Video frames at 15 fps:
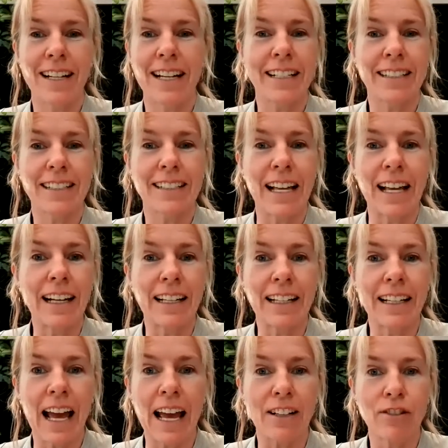
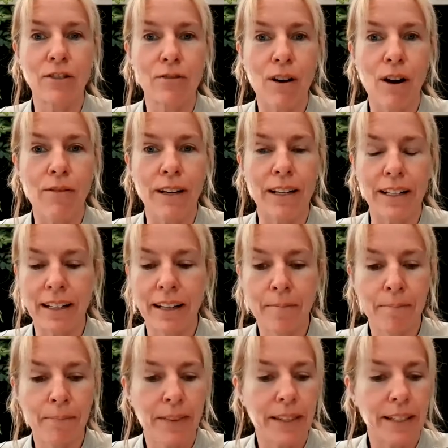excelling and growing.
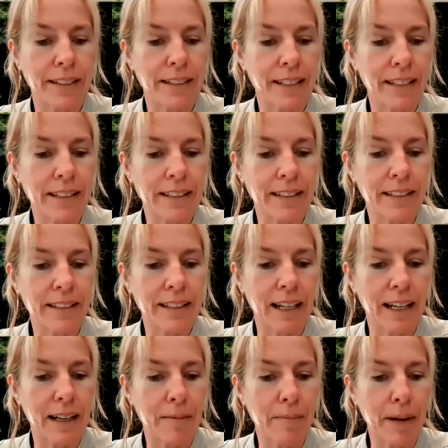This is
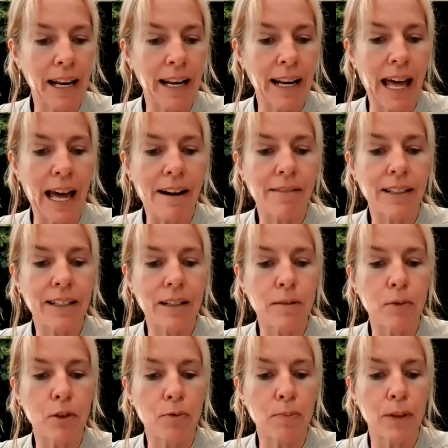um, allowing the
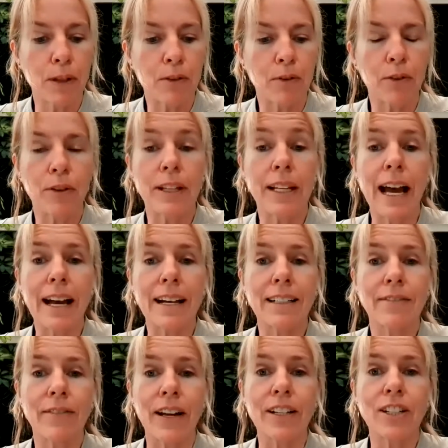movement through the
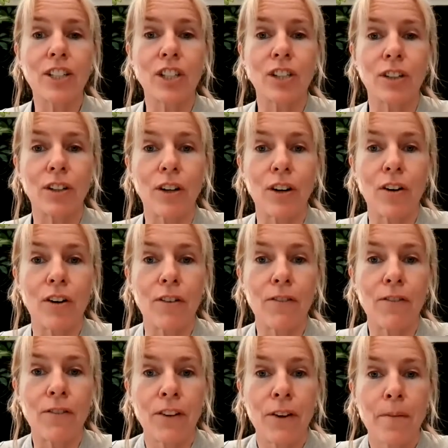activation
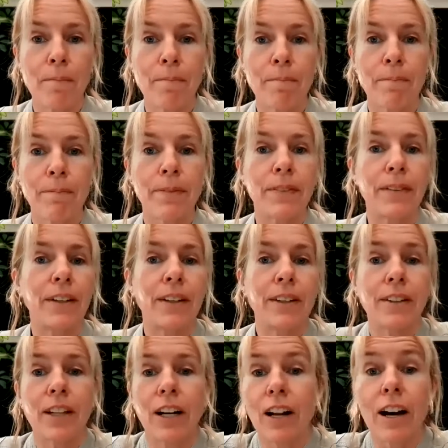of
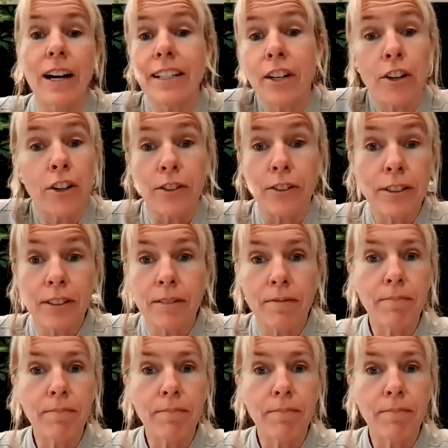the light codes.